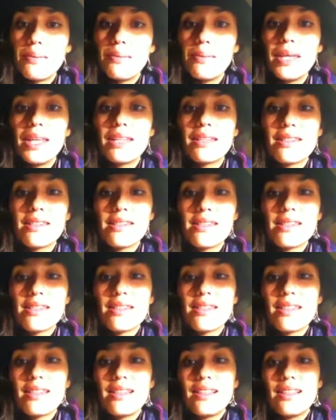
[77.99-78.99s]
meats,
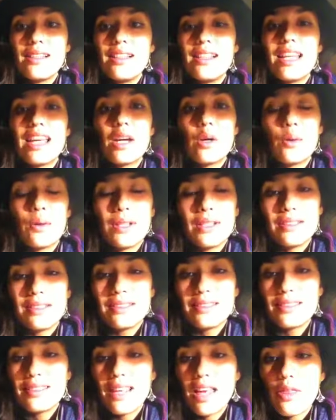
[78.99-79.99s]

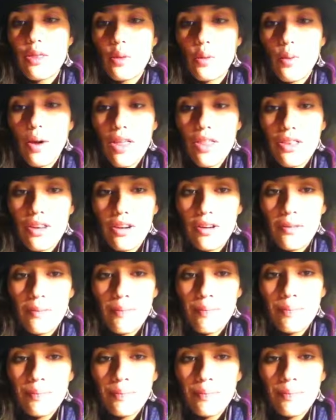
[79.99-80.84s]
liquids, and the weather.